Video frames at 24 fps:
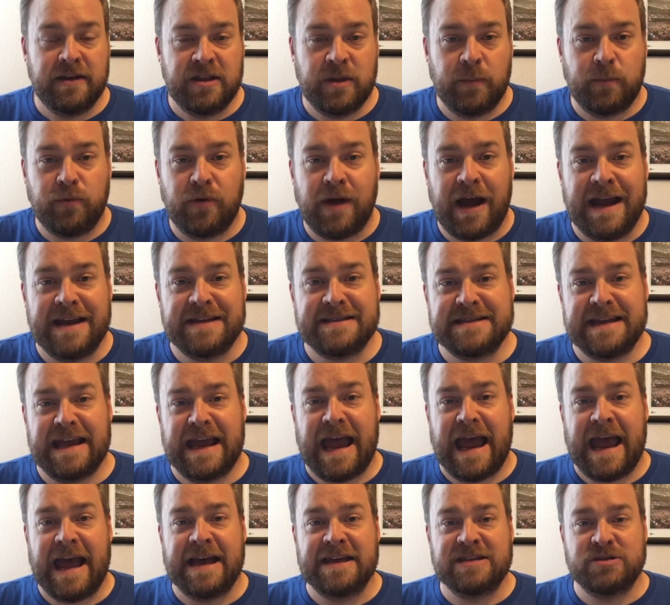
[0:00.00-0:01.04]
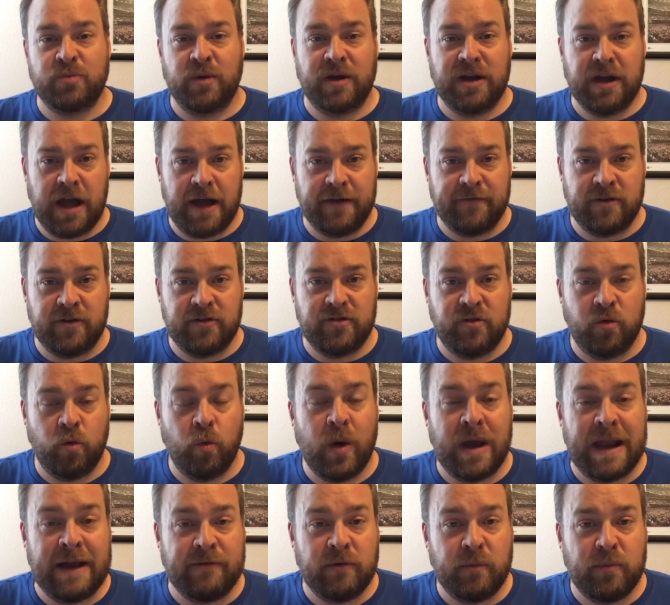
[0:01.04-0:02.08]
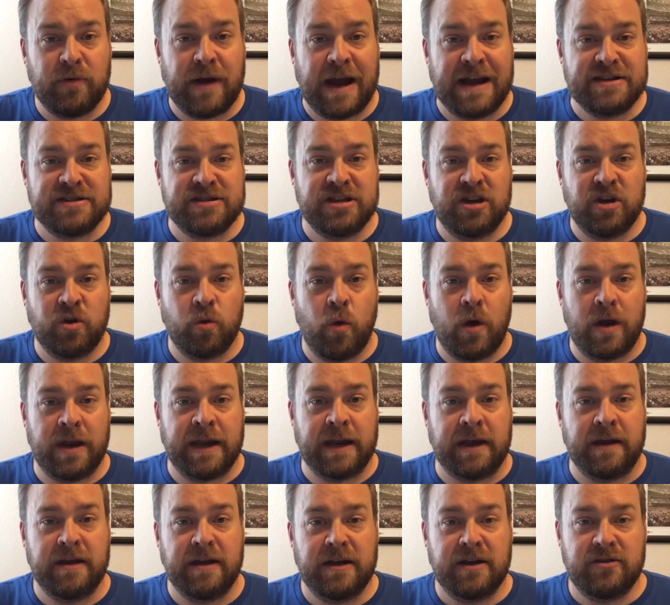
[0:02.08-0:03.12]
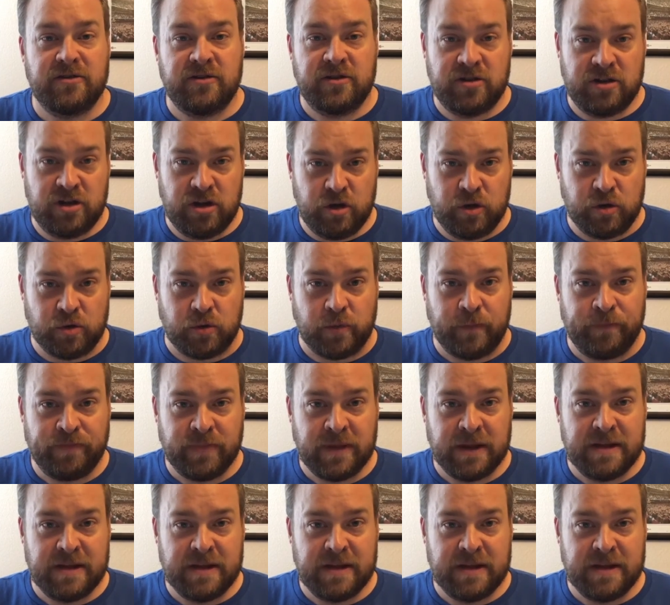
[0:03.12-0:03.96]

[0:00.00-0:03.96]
the price has recovered to whatever price that you're wanting to do.